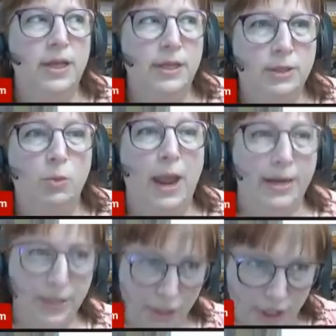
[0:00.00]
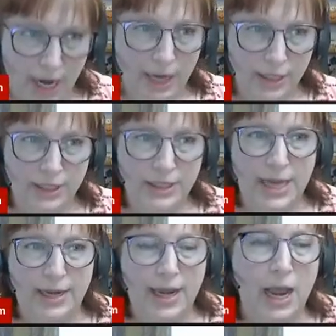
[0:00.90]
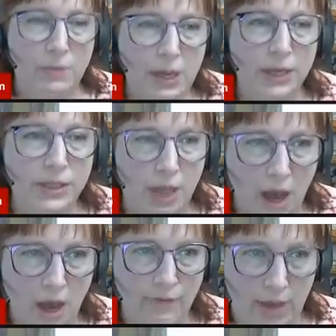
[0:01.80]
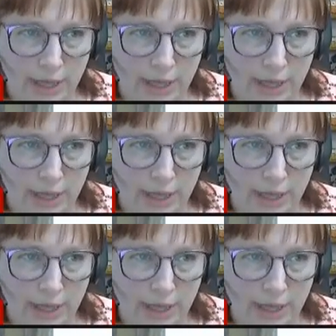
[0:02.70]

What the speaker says: it's a way to change the dynamics of